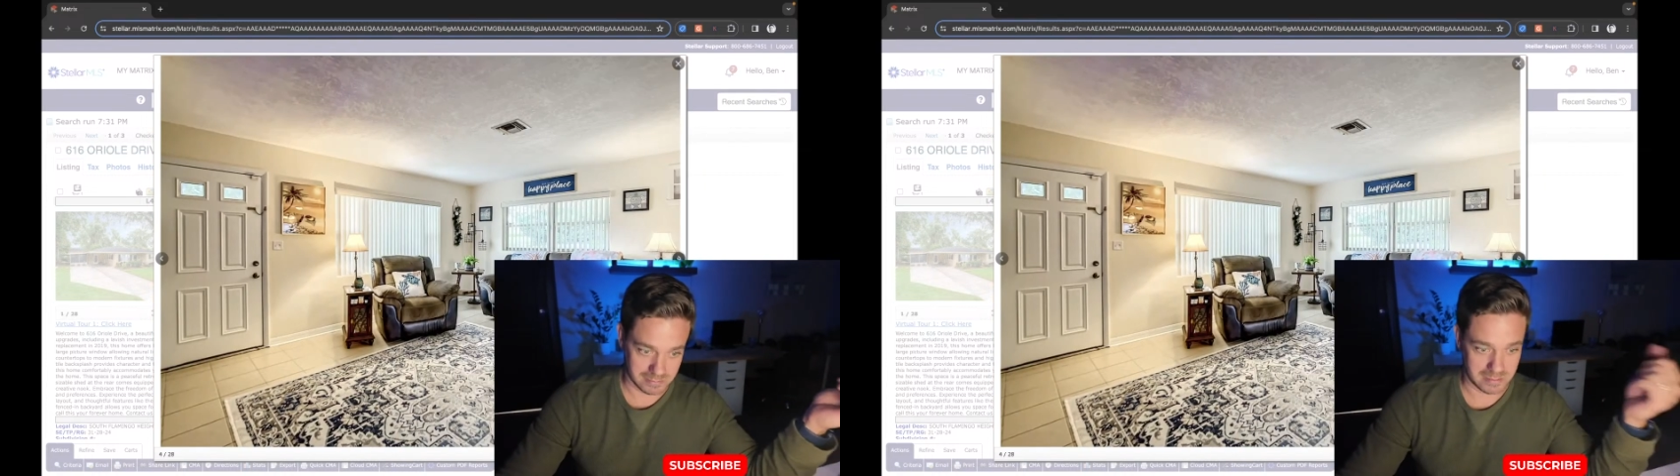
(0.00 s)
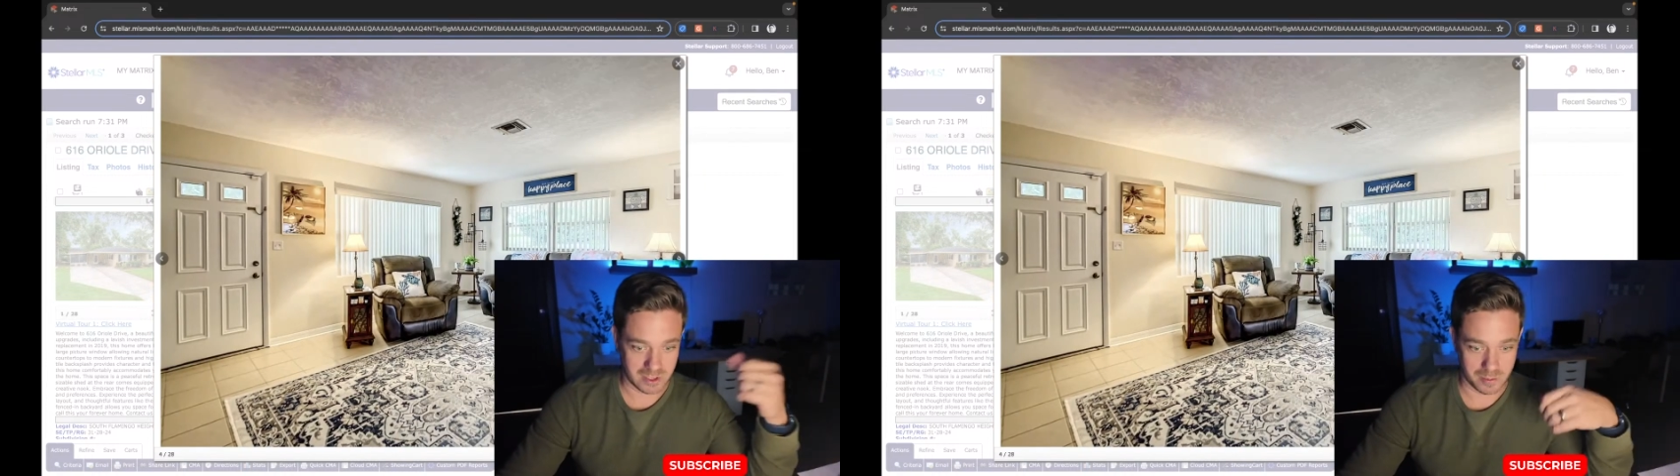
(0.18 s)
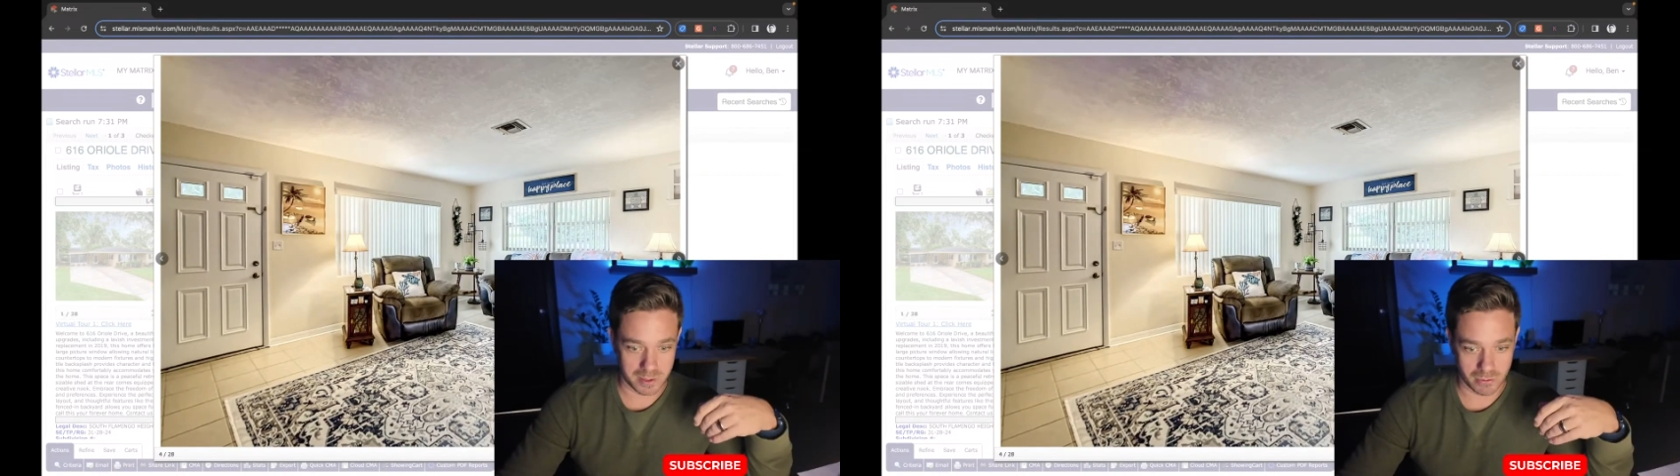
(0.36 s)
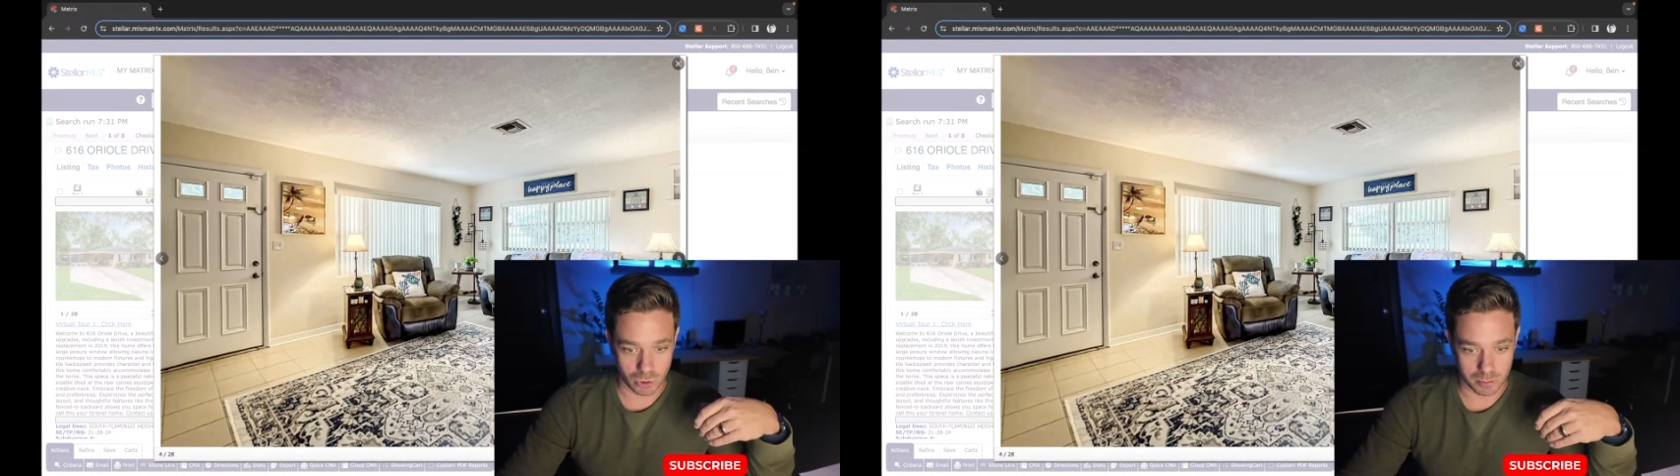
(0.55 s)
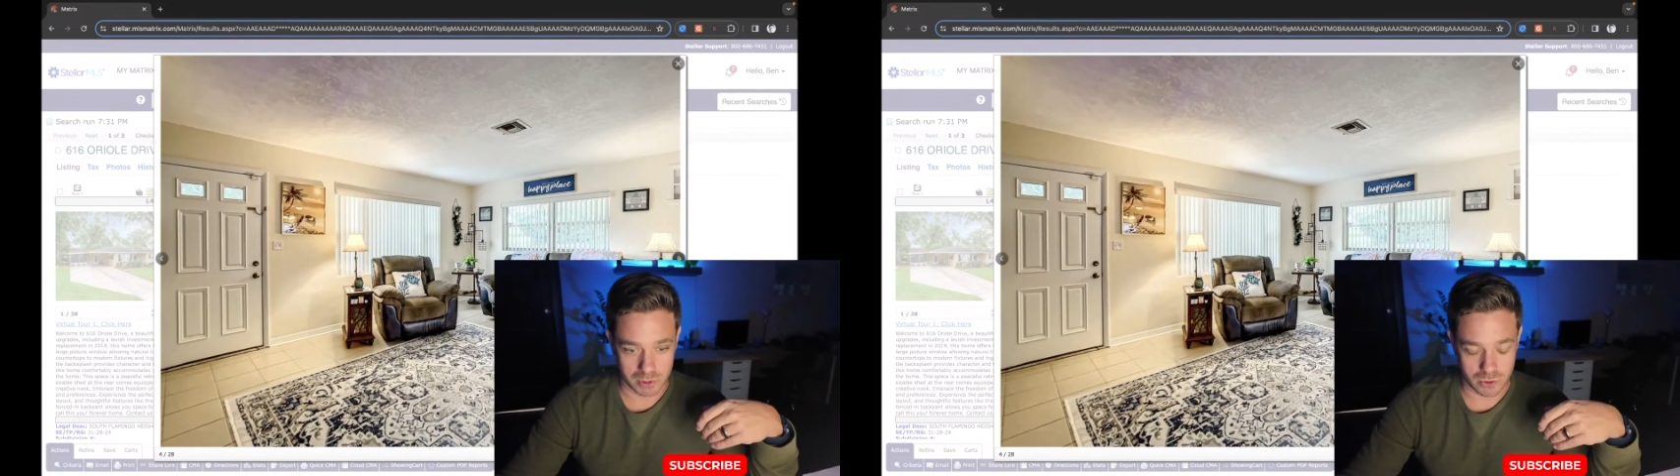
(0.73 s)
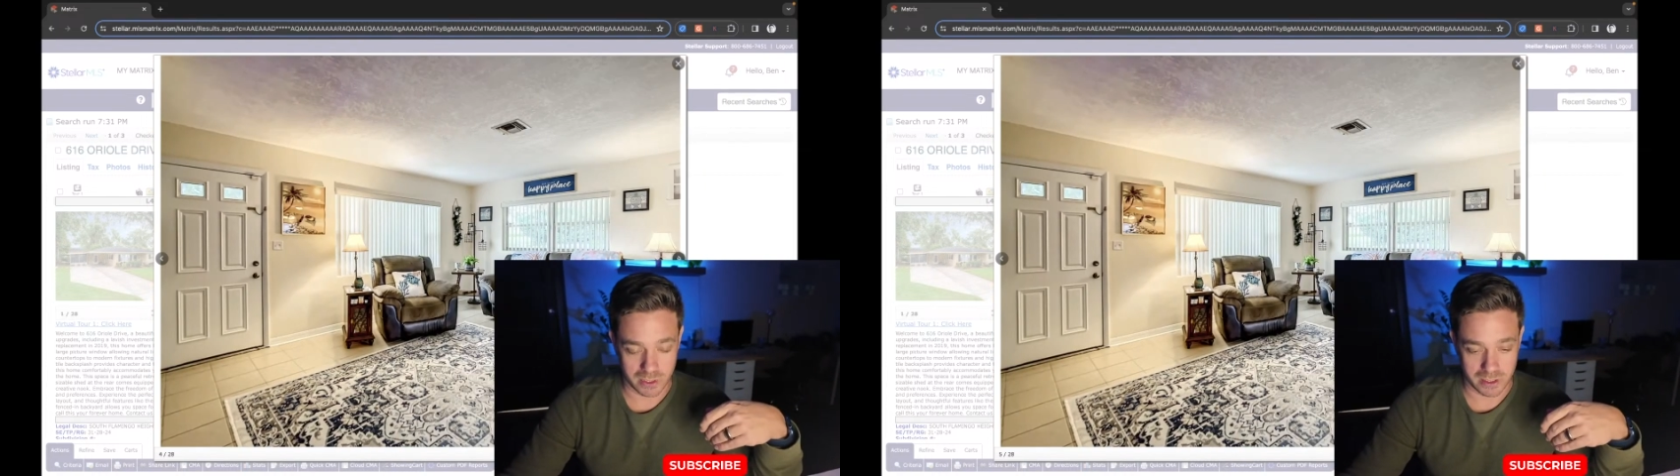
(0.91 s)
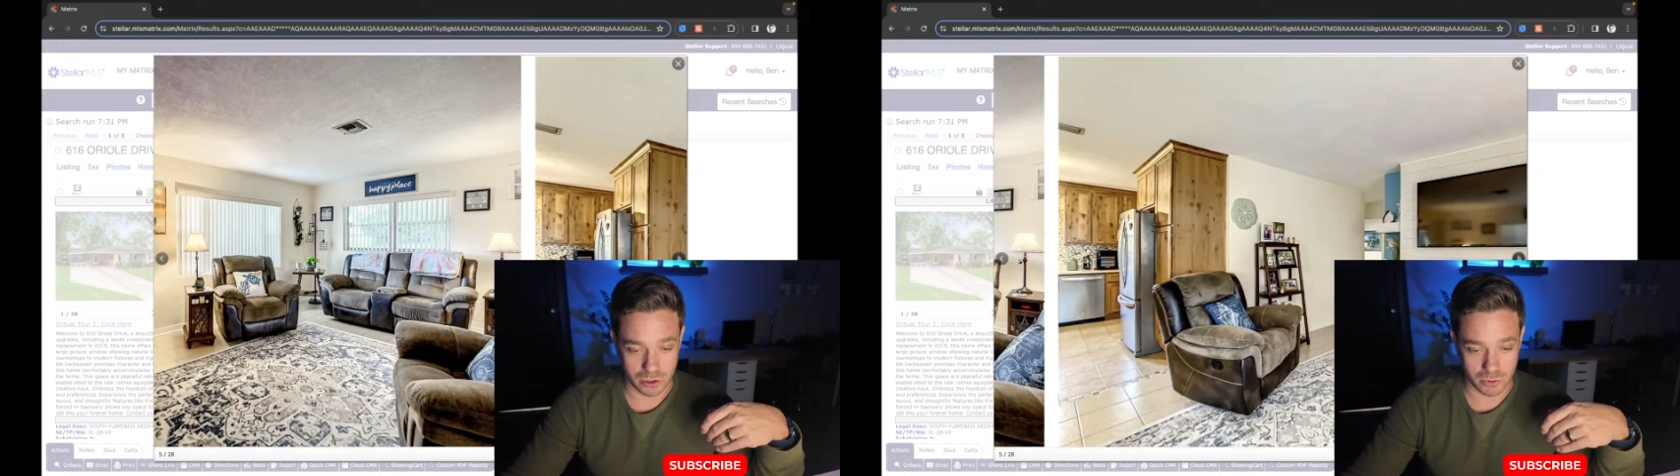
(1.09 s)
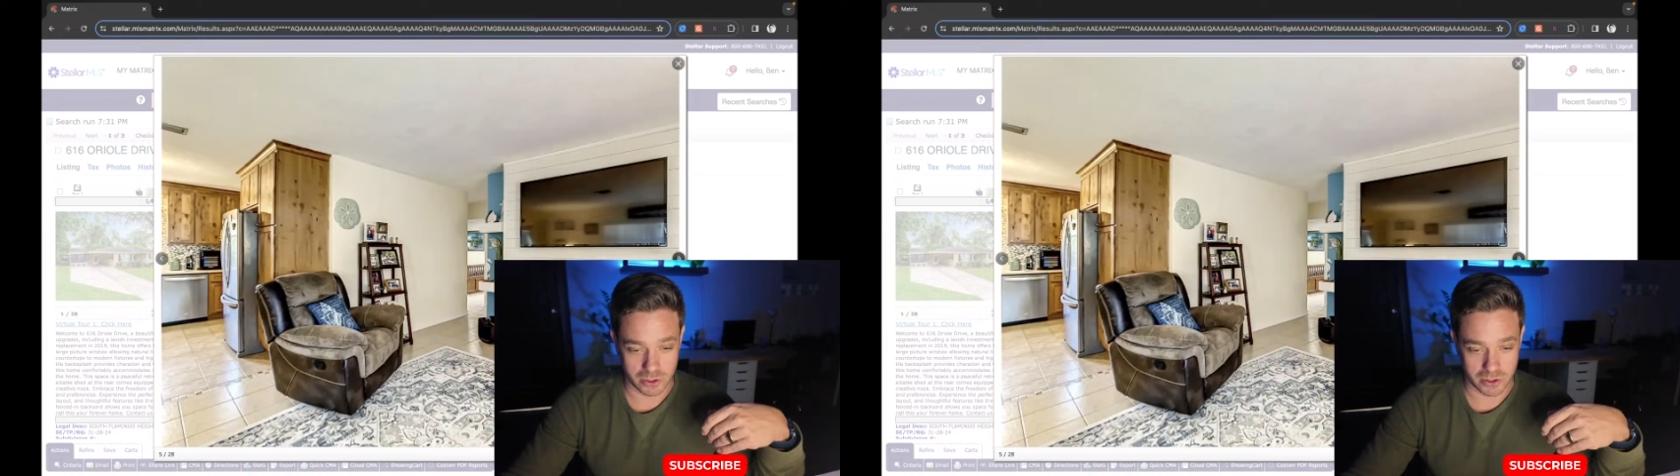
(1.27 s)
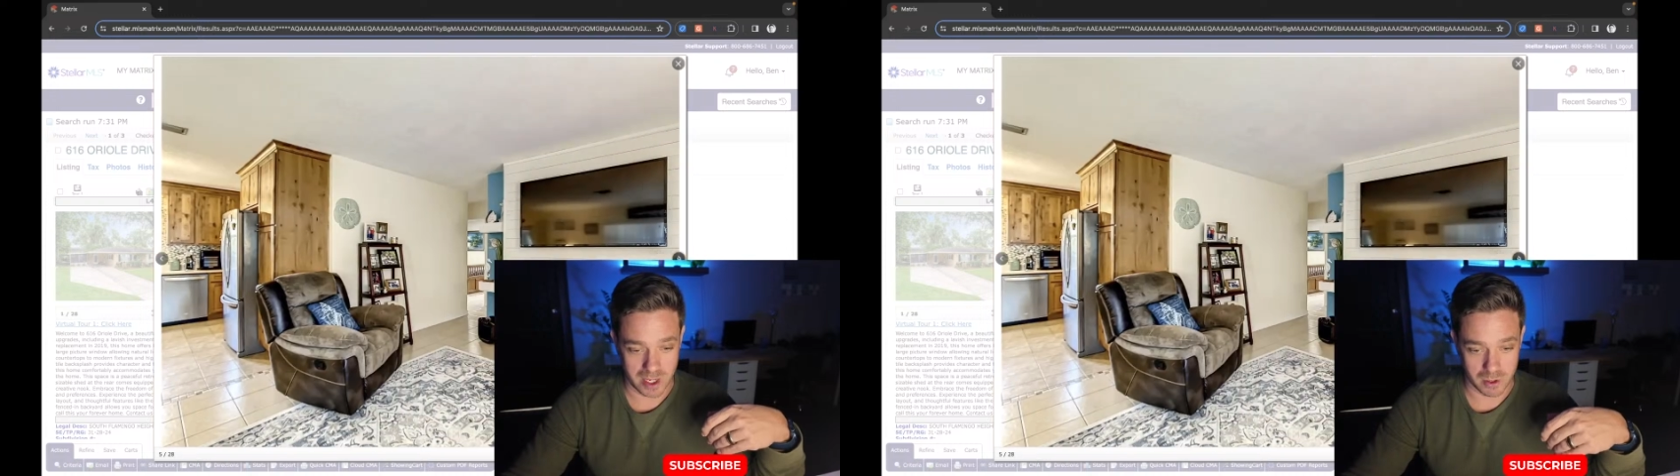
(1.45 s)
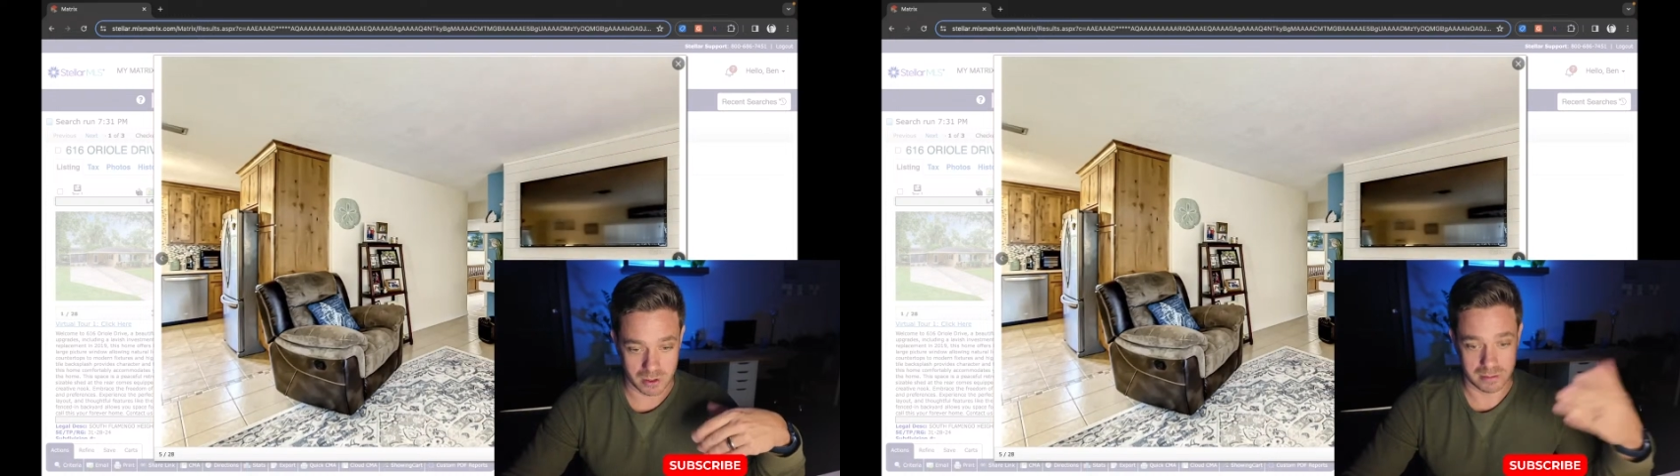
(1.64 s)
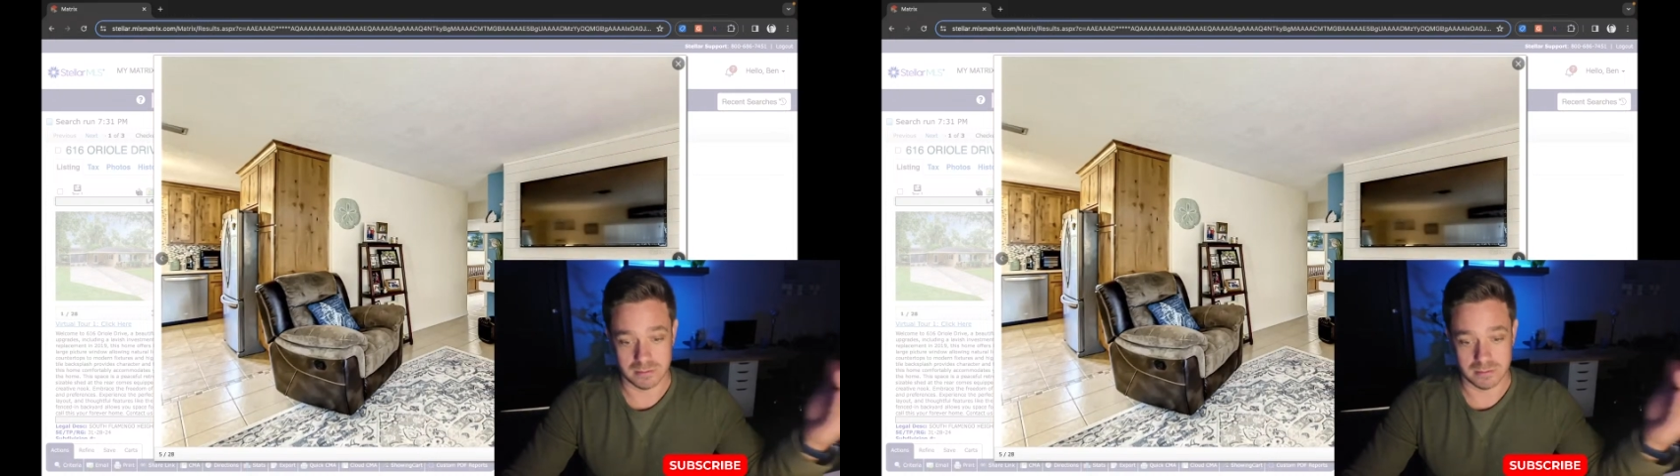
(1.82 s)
a little bit of room between you and your neighbor.